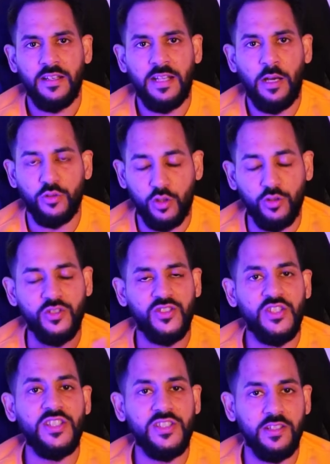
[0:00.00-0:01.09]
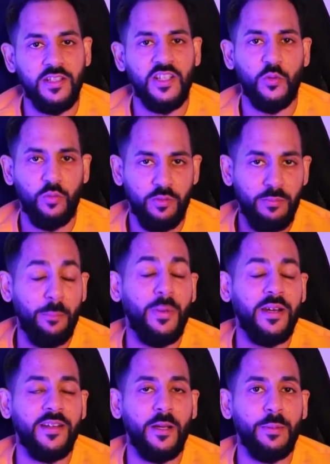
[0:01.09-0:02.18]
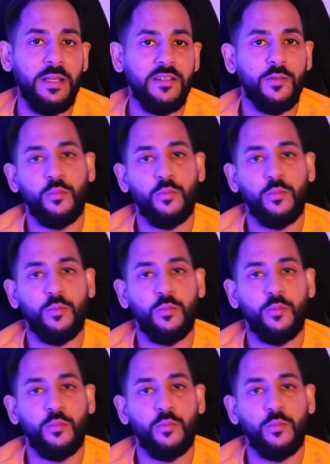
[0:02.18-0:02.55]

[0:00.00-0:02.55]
That was consistent with my bad habits,